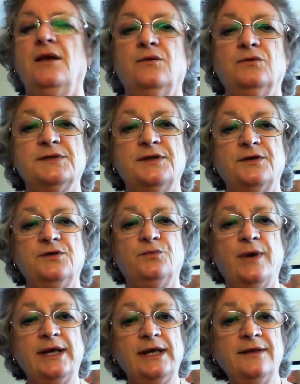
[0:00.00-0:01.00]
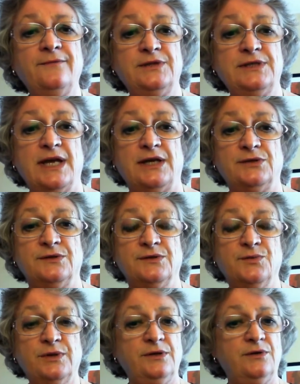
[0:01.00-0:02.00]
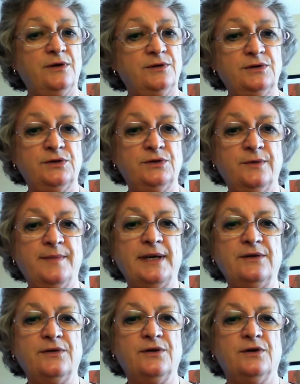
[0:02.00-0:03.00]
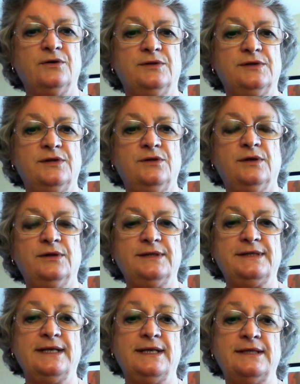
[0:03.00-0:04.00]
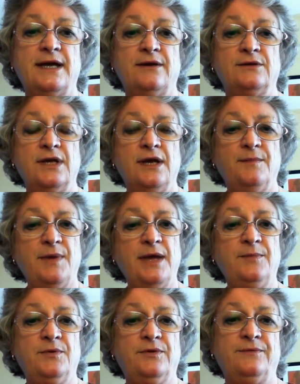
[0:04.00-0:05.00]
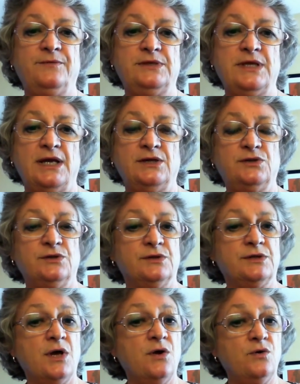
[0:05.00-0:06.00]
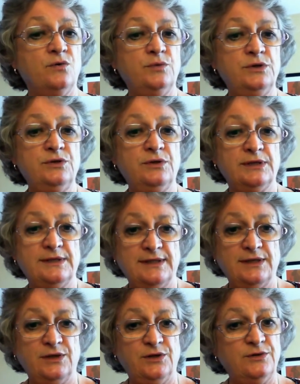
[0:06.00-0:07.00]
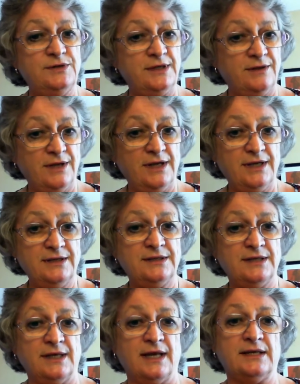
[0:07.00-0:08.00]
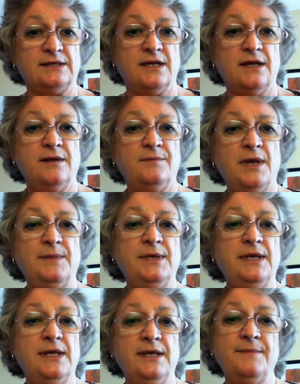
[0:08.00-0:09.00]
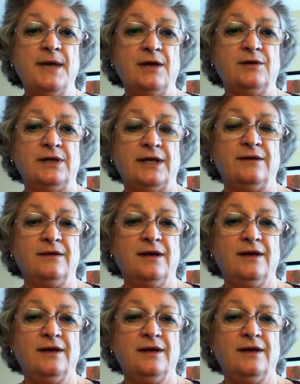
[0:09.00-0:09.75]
Also, your wedding invitations, what are you going to do about those? Are you going to send out paper invitations, or would you consider using the internet, maybe emailing?